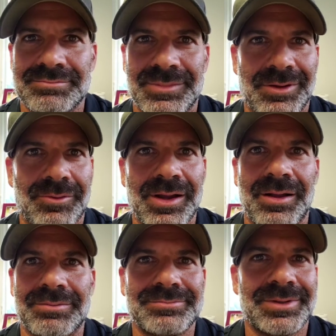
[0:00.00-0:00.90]
The
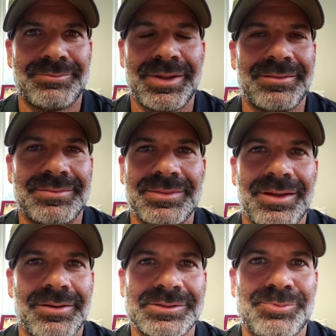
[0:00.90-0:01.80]
grill,
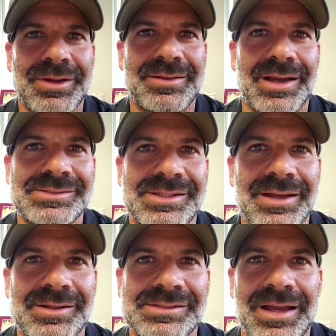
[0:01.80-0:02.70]
it was pretty dusty
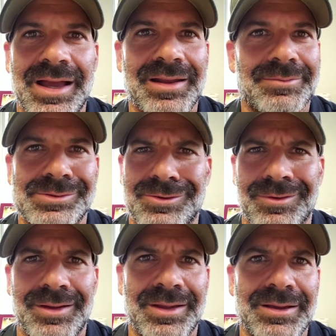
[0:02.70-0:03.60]
outside. I was
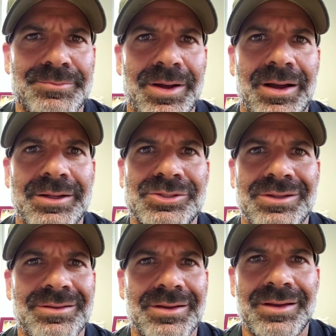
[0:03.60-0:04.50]
grilling a bunch,
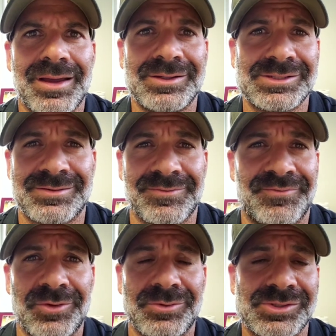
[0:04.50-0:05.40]
and just the
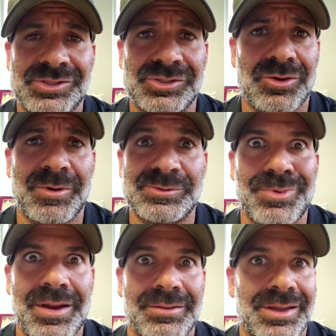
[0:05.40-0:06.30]
food was just so much
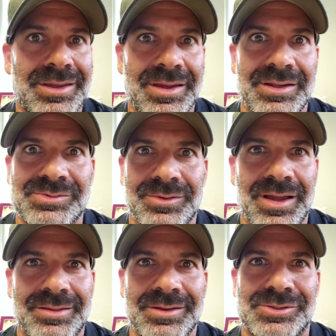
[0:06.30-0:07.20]
better. And the kids were
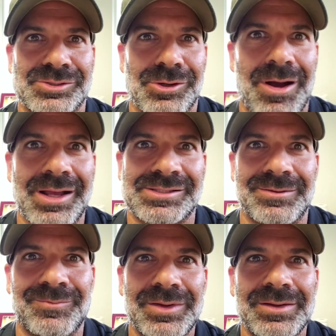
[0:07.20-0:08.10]
like, this is
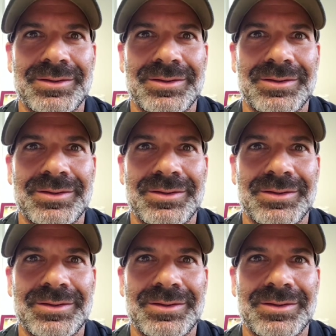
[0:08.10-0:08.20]
awesome.